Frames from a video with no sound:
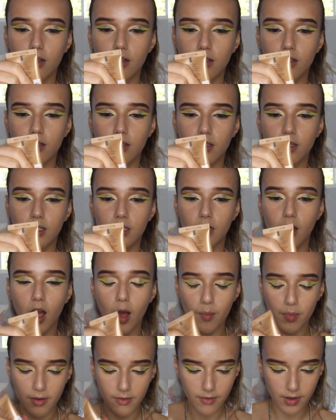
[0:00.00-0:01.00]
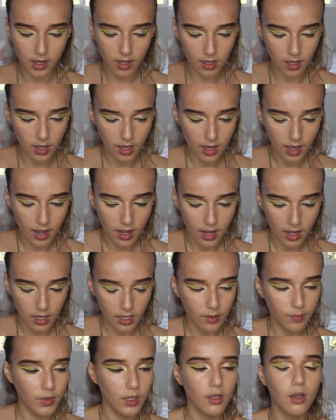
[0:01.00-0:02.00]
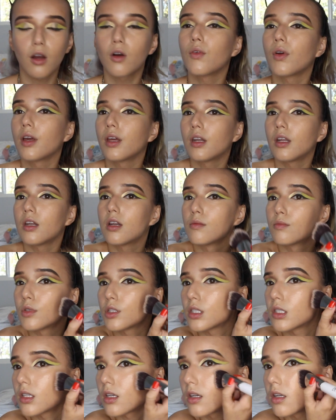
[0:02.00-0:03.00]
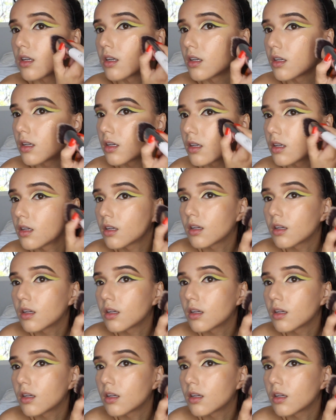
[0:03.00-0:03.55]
on top of it. And I'm gonna go in and I'm just gonna